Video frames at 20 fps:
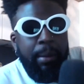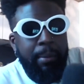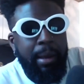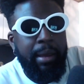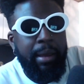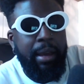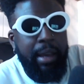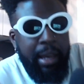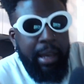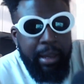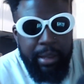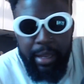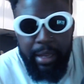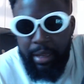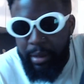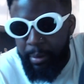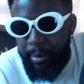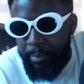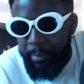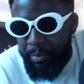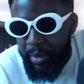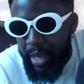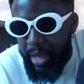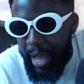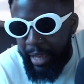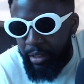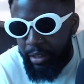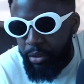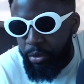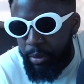might
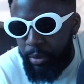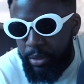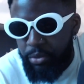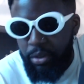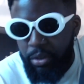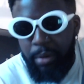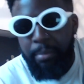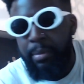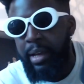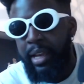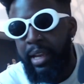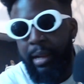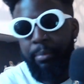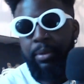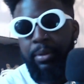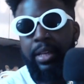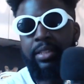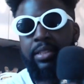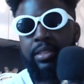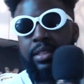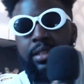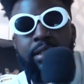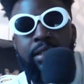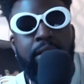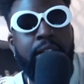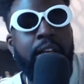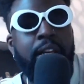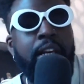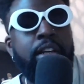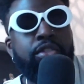add to it as well. And I'm guessing
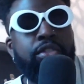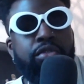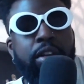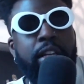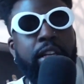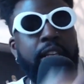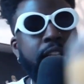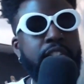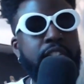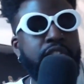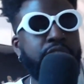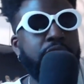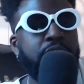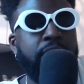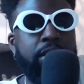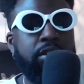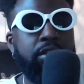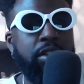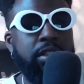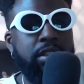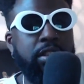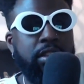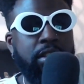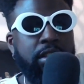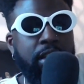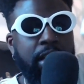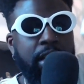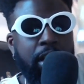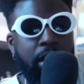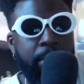drinking these sugary drinks isn't
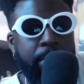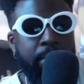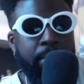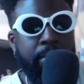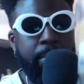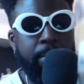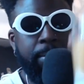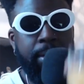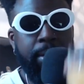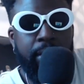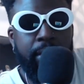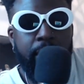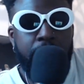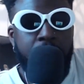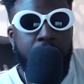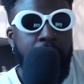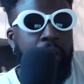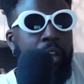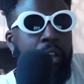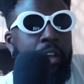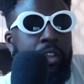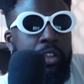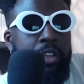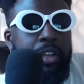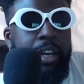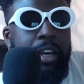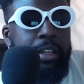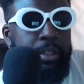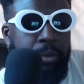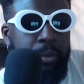going to help either. But you
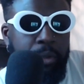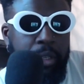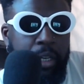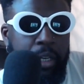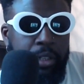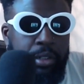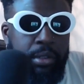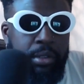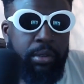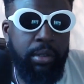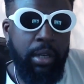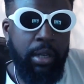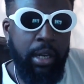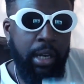gotta do what you gotta do.